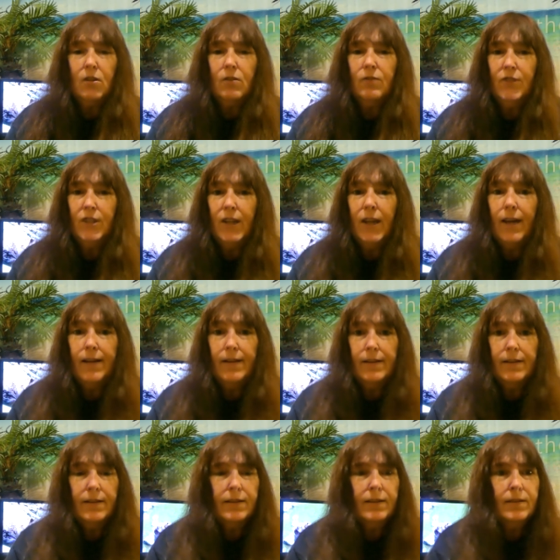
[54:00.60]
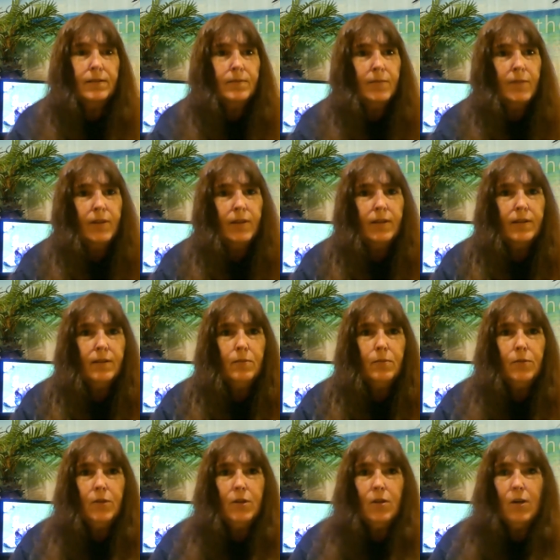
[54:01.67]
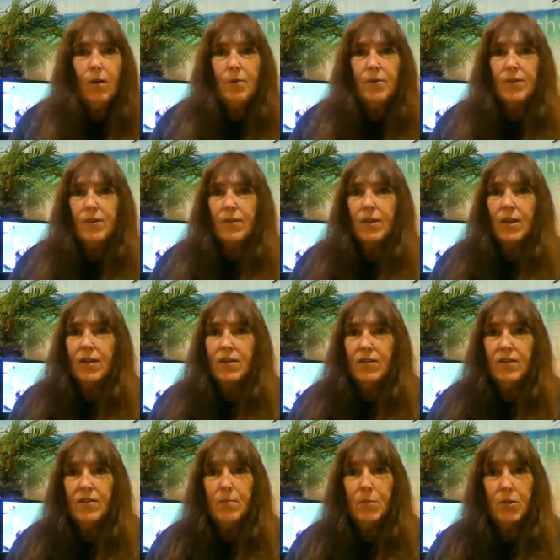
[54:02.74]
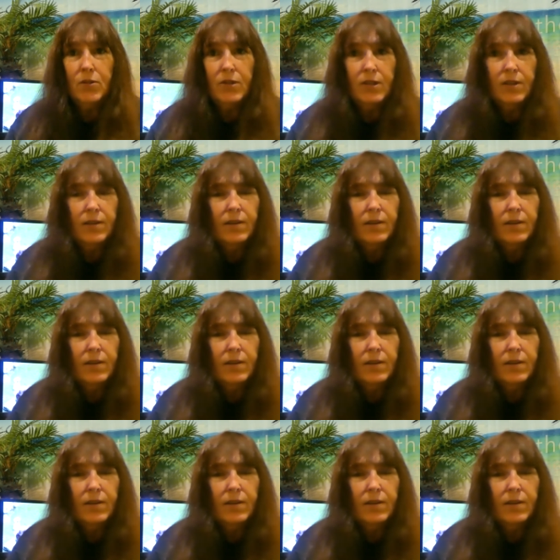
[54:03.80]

Finn Island and the year I was there they had just built it